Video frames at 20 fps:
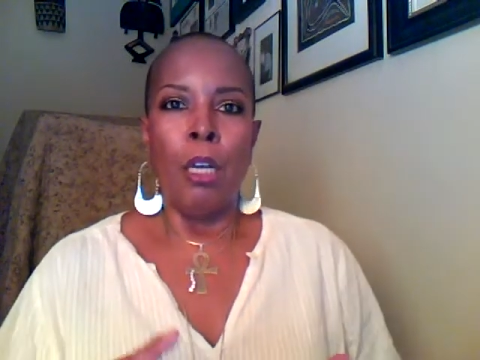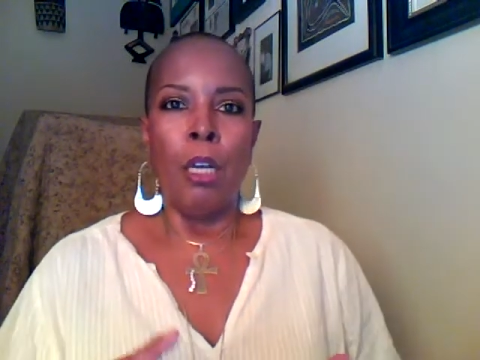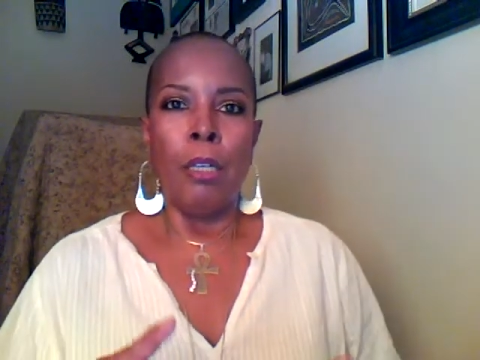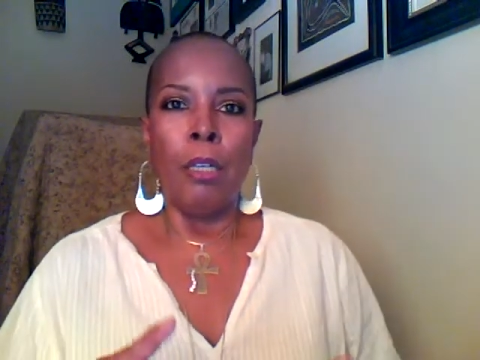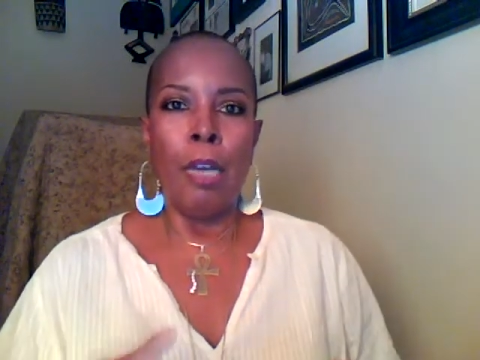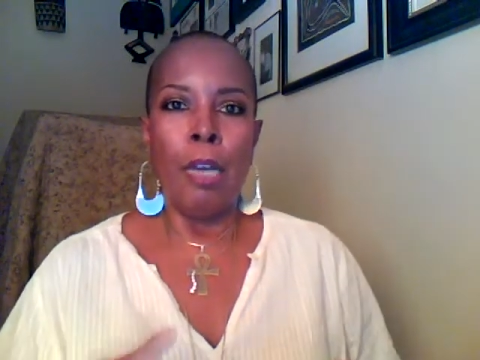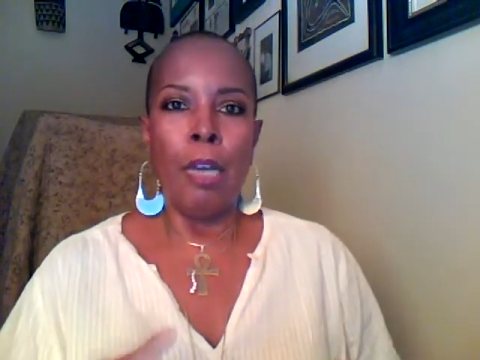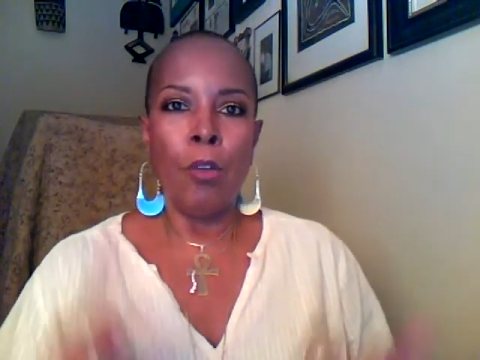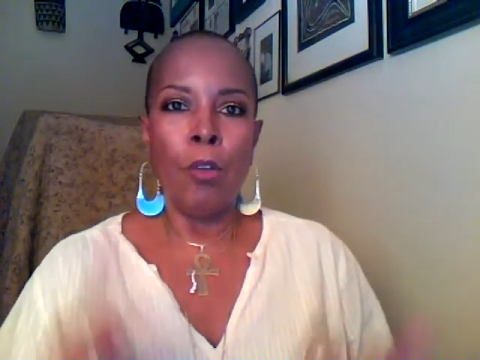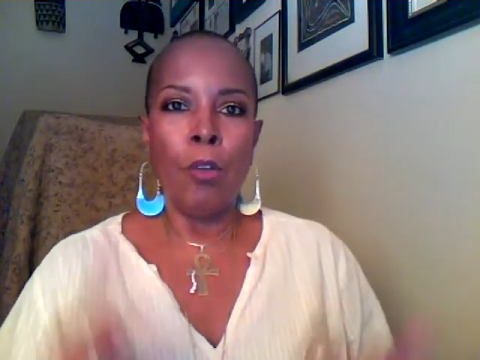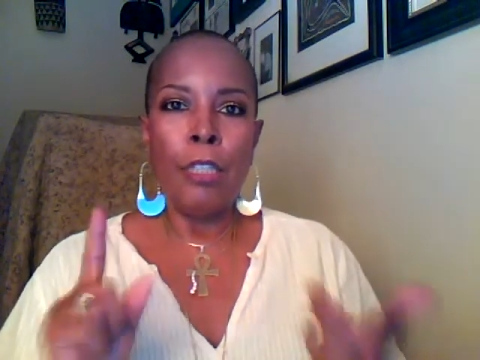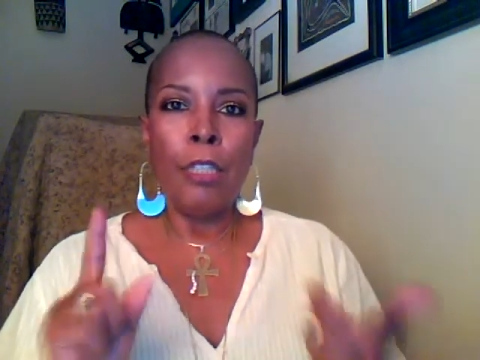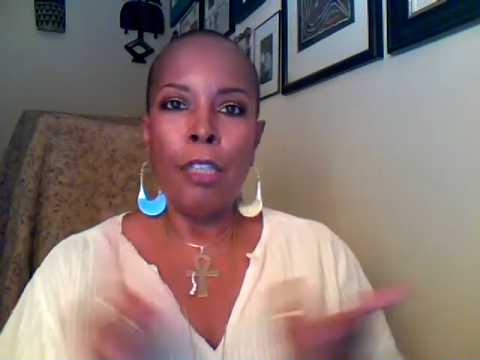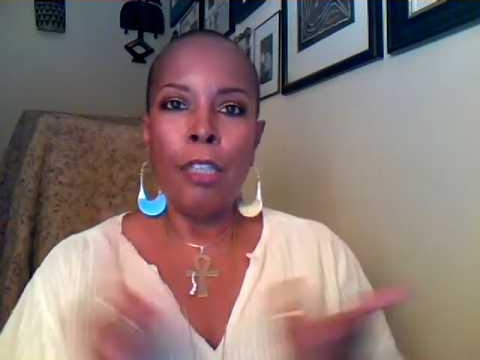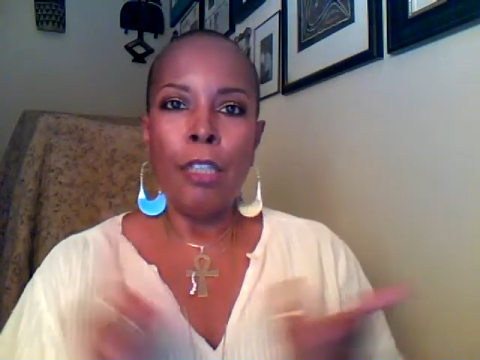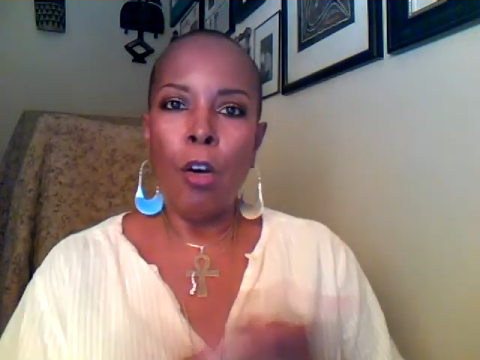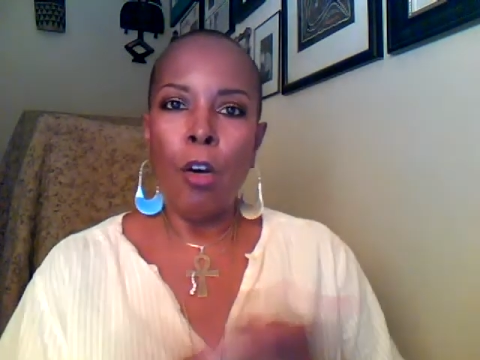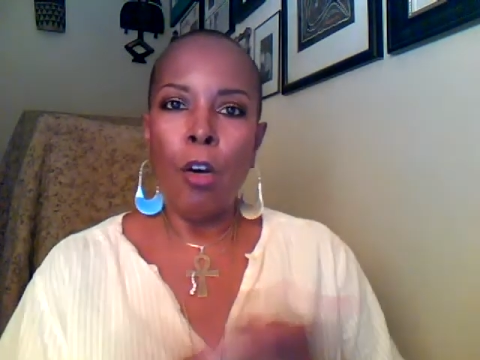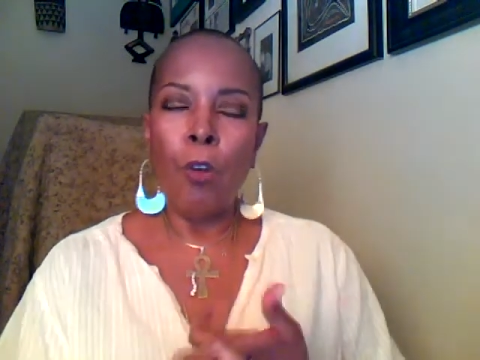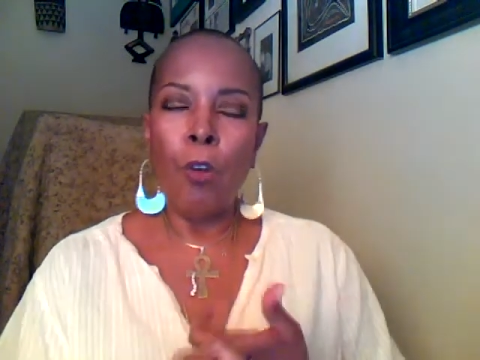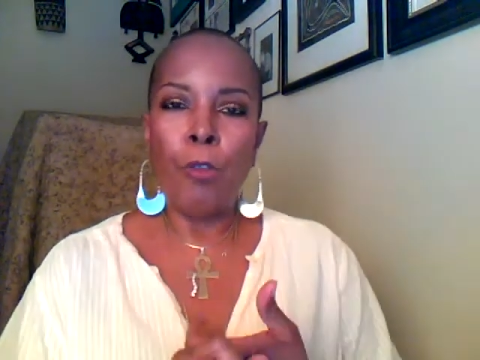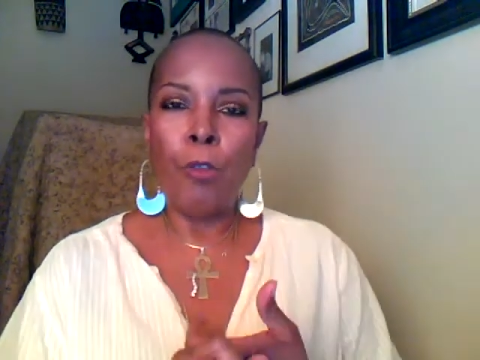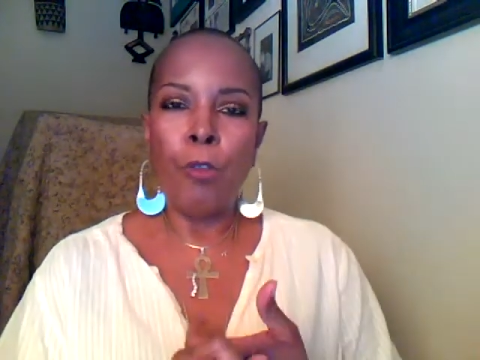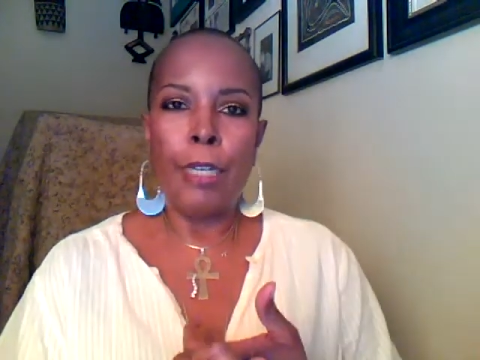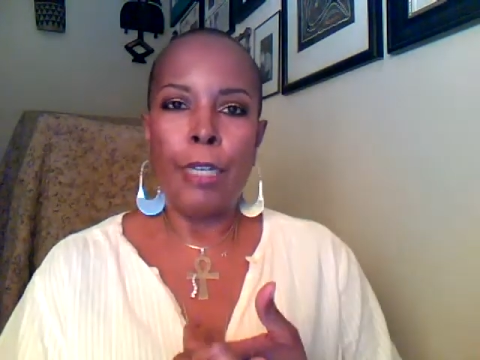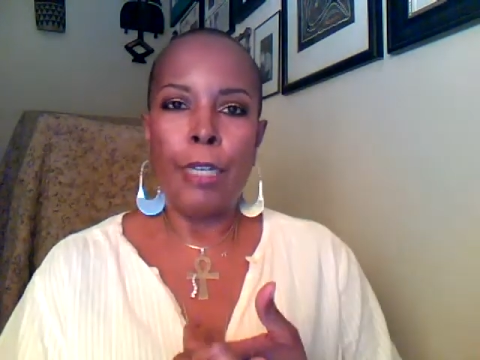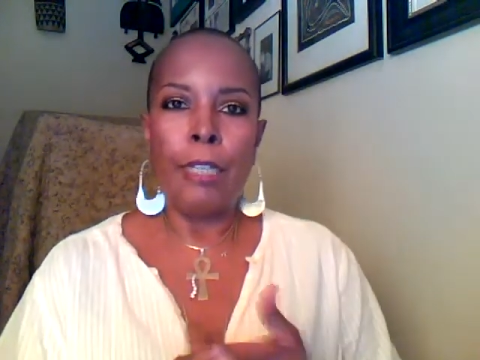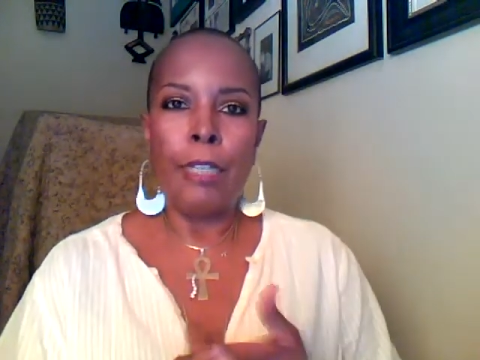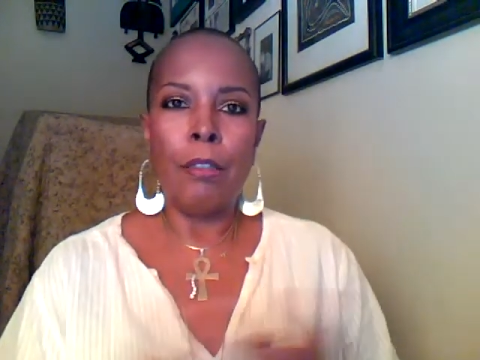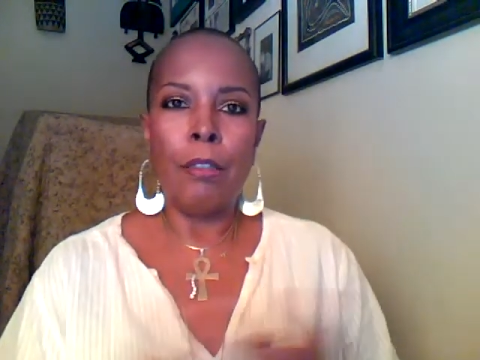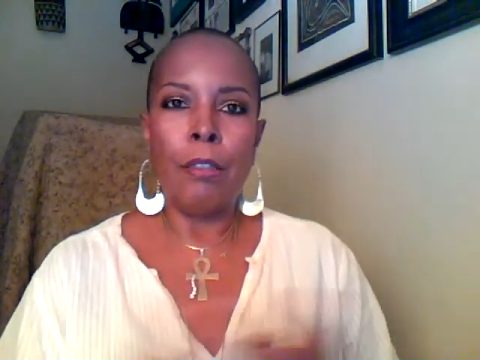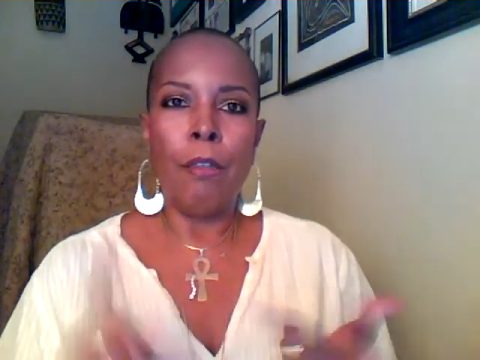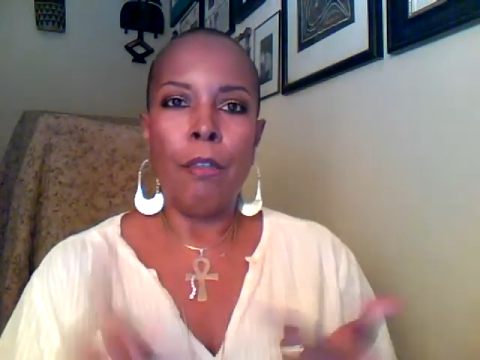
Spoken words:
not only the ovaries,